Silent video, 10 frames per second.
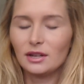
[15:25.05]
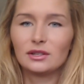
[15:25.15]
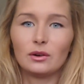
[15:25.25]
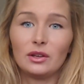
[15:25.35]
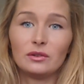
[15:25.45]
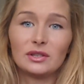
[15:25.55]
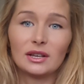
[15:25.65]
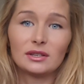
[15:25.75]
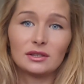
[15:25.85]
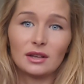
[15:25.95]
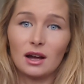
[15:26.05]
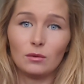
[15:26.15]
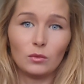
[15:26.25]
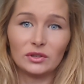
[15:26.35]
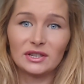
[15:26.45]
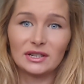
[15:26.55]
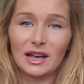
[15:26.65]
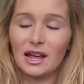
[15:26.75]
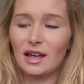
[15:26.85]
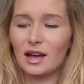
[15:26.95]
So I use this once a
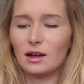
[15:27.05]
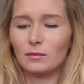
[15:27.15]
day.